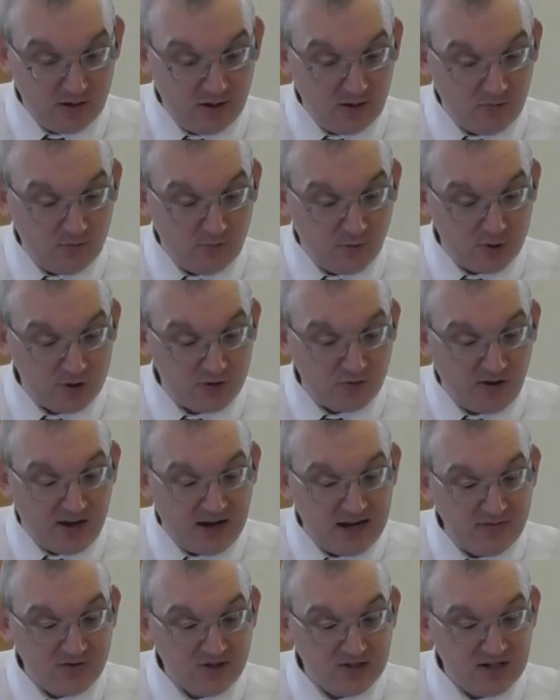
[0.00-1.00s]
Verse
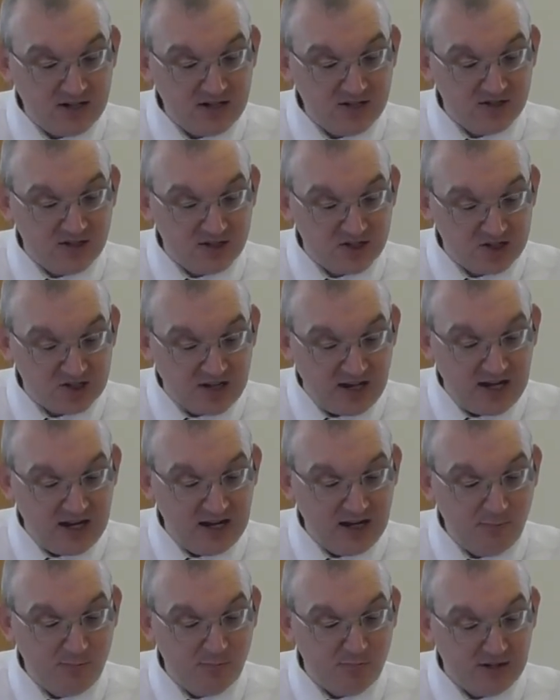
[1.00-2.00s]
5 says, The
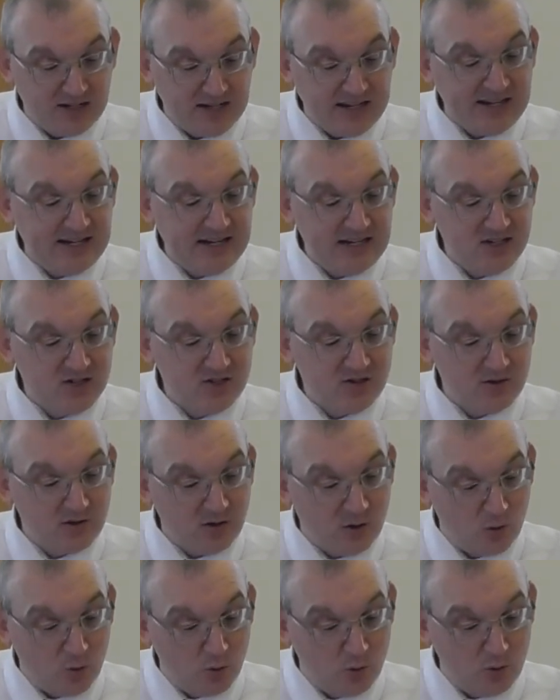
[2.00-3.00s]
saying pleased
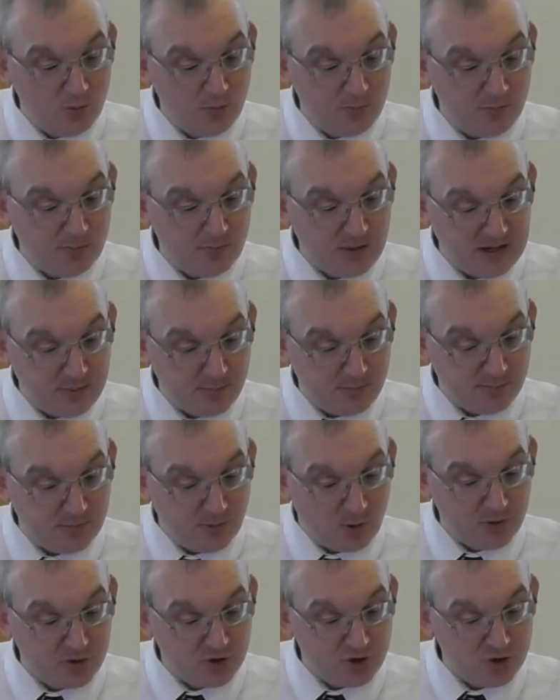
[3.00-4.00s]
the whole
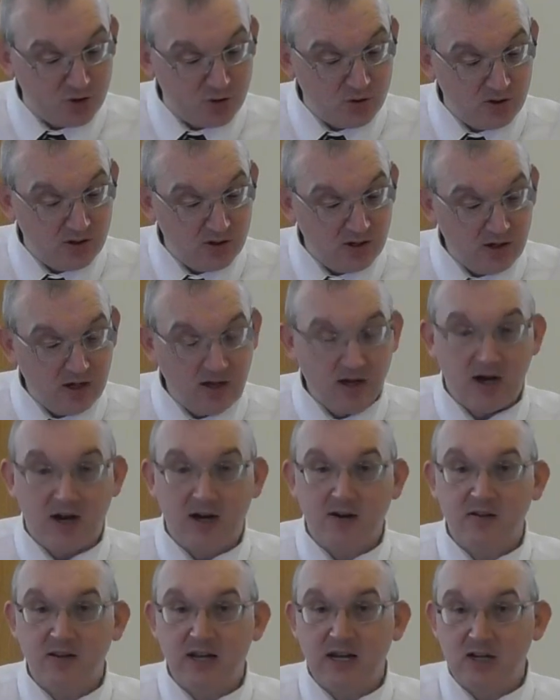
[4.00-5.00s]
multitude,
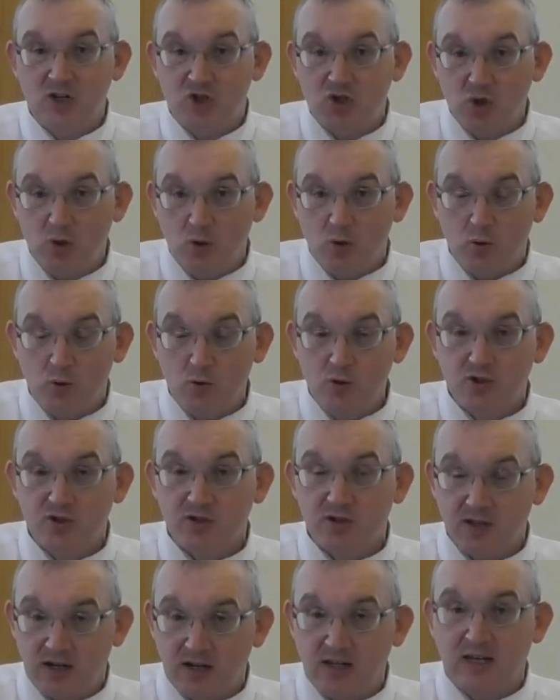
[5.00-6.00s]
and they chose,
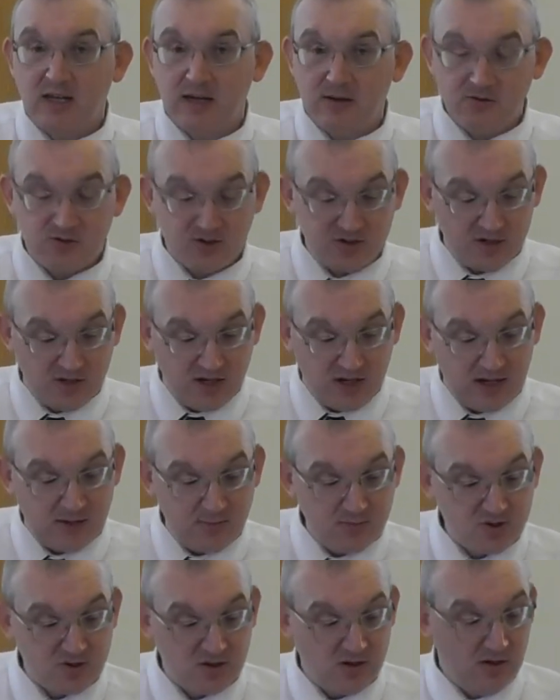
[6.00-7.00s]
and then it gives the
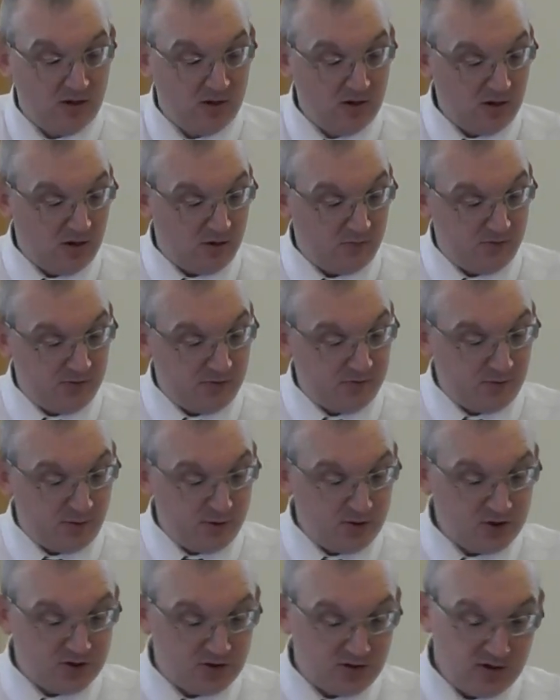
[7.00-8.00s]
names of the
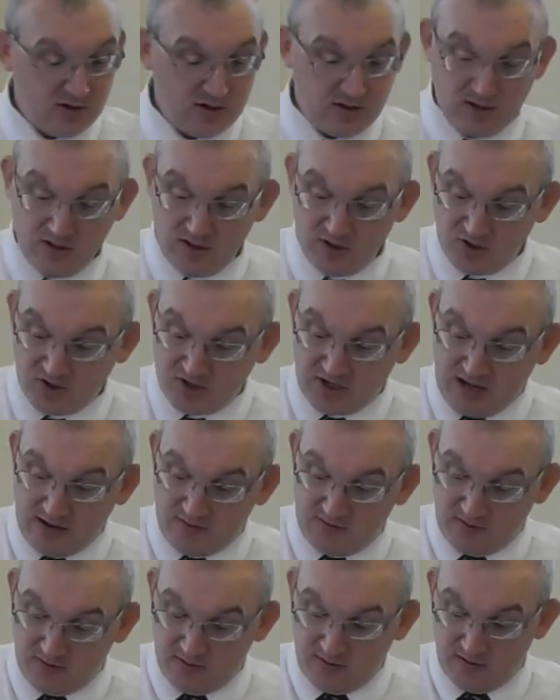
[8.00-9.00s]
first
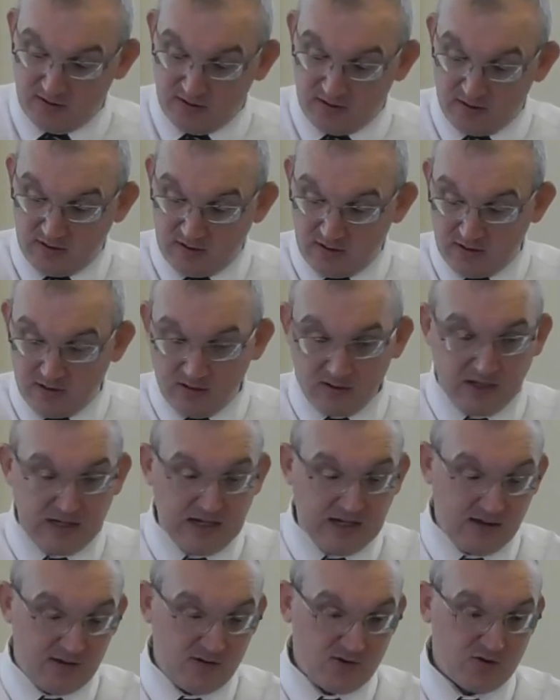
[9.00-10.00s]
seven
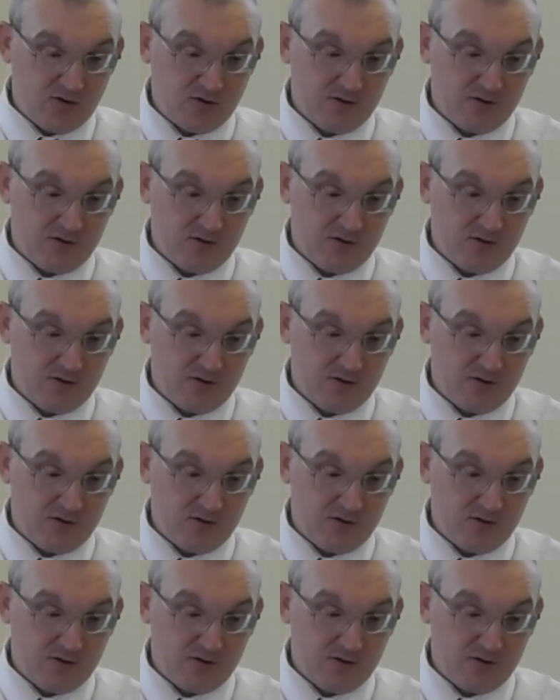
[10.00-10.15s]
deacons.